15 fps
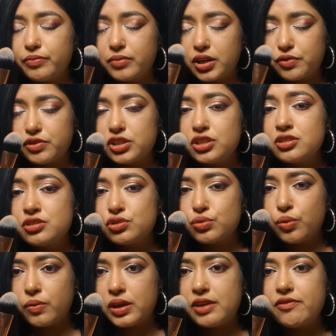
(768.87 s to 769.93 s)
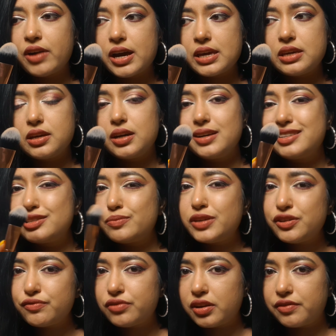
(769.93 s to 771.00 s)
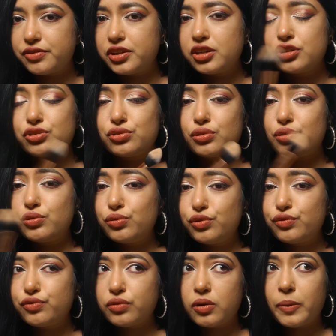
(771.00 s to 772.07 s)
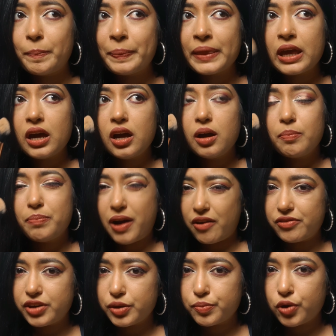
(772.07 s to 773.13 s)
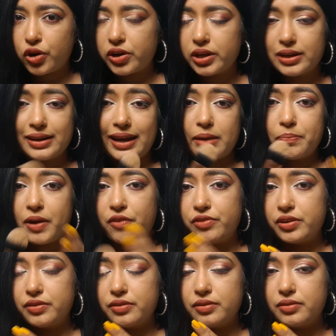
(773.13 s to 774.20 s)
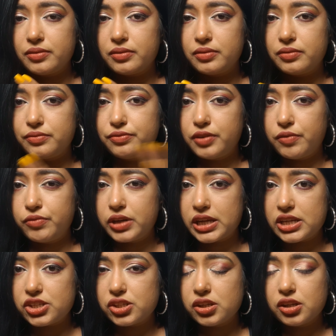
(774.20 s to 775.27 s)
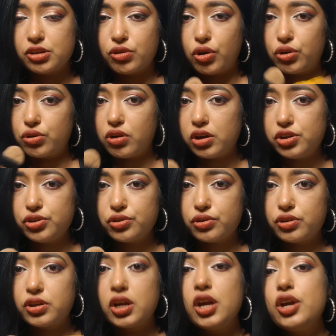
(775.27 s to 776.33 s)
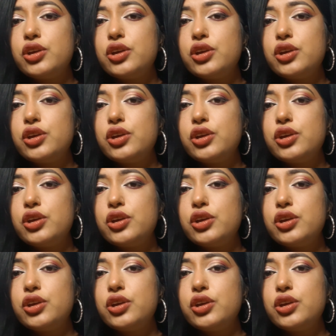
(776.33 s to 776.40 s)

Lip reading: But with this Zoeva here, it's a bit fluffier, so good for powder product like powder foundation or contour.